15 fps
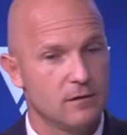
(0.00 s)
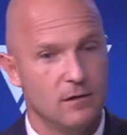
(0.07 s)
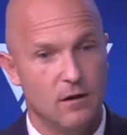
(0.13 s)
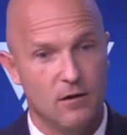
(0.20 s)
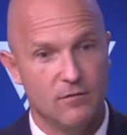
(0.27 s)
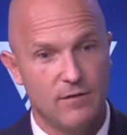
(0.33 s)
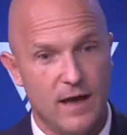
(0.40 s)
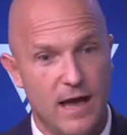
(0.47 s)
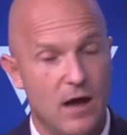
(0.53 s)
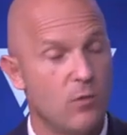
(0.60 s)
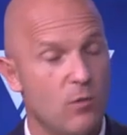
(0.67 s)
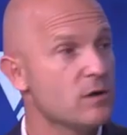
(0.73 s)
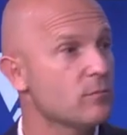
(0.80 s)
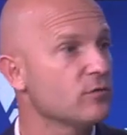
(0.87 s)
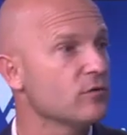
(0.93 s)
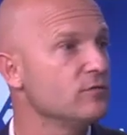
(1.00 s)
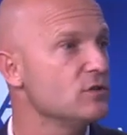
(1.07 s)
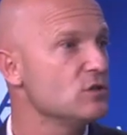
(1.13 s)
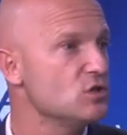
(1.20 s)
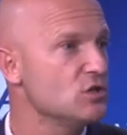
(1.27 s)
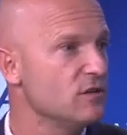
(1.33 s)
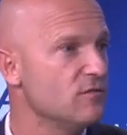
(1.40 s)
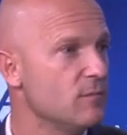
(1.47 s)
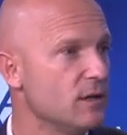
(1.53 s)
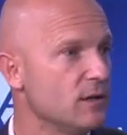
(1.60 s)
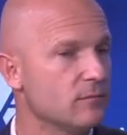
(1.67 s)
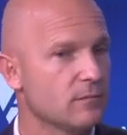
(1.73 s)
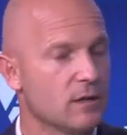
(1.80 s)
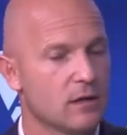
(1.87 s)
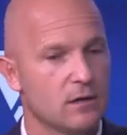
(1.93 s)
of how we improved
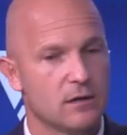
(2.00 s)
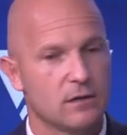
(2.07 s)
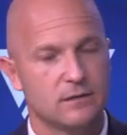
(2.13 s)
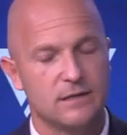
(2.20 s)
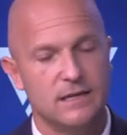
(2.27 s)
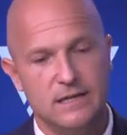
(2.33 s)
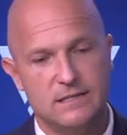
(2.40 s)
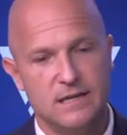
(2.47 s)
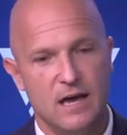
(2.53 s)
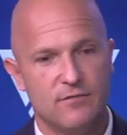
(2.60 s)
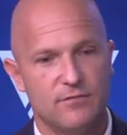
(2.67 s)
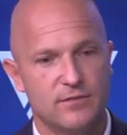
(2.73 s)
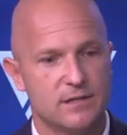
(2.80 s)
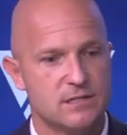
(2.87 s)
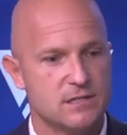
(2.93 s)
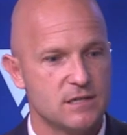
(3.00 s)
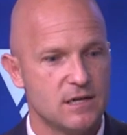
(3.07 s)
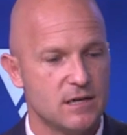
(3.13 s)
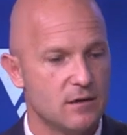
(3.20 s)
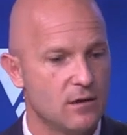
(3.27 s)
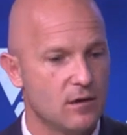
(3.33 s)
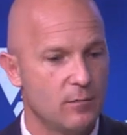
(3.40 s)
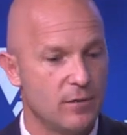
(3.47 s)
achievement, leading to efficacy.